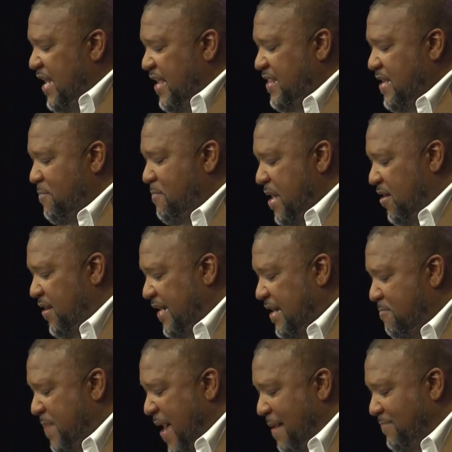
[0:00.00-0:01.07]
in the
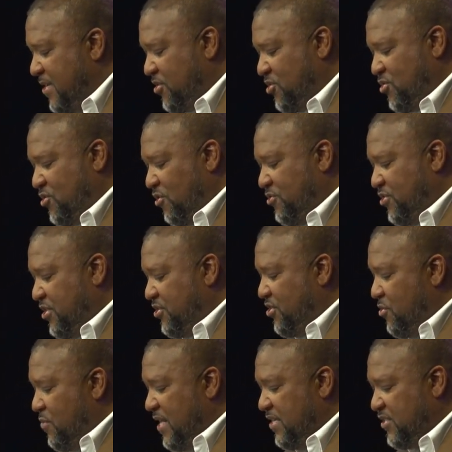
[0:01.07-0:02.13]
American Baptist
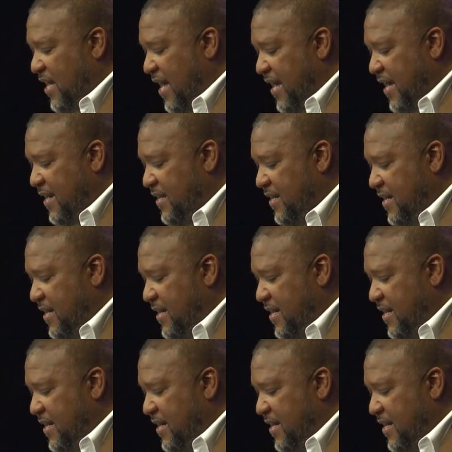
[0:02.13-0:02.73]
Churches USA.